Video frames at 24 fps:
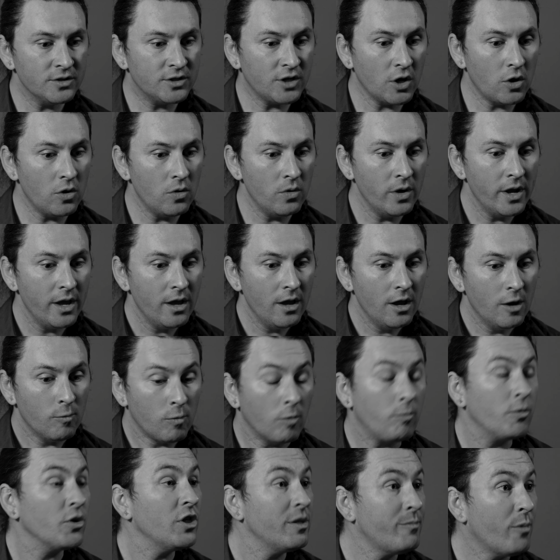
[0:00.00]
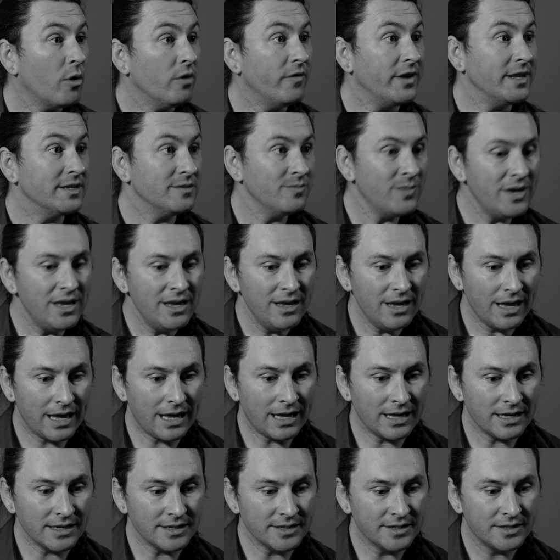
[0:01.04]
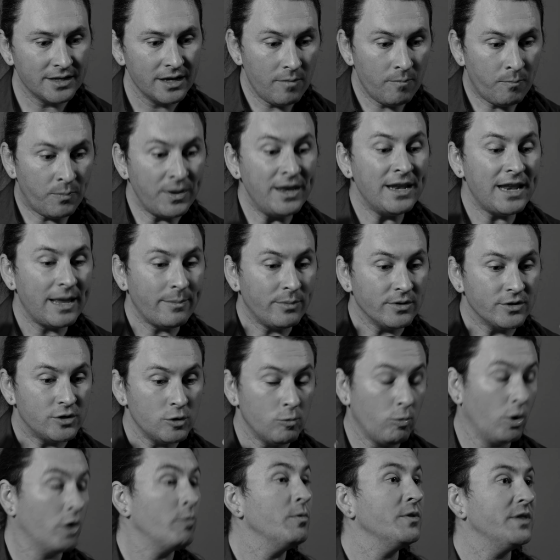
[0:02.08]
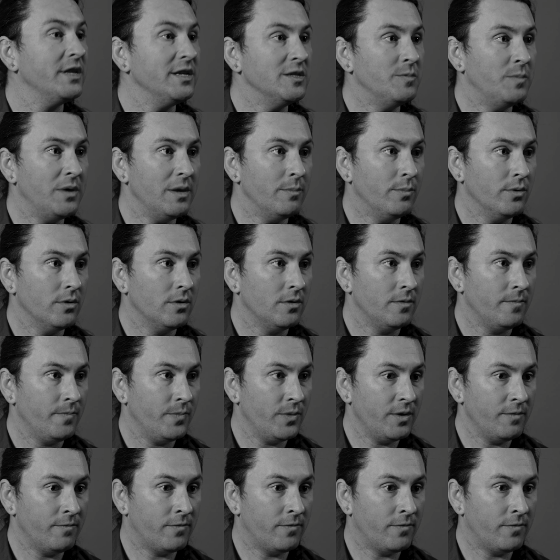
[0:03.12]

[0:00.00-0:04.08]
So what really motivates me is being able to work with these people